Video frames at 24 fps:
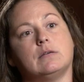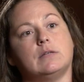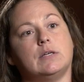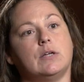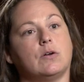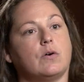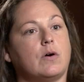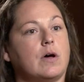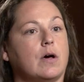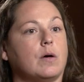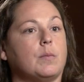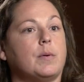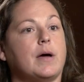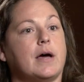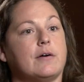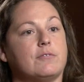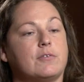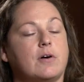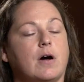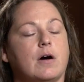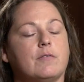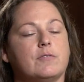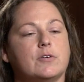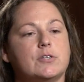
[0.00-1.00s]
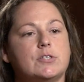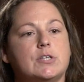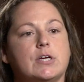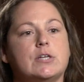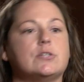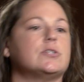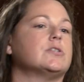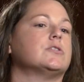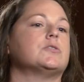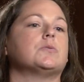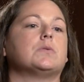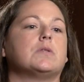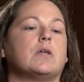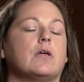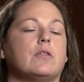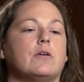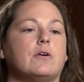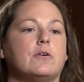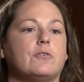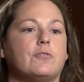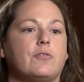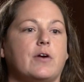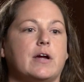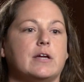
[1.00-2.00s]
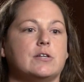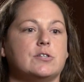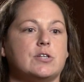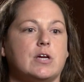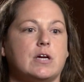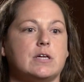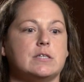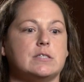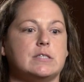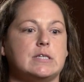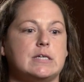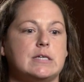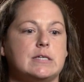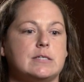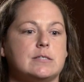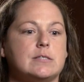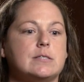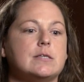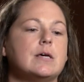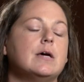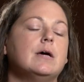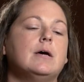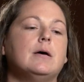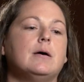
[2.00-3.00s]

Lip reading: help have conversations with other franchisees,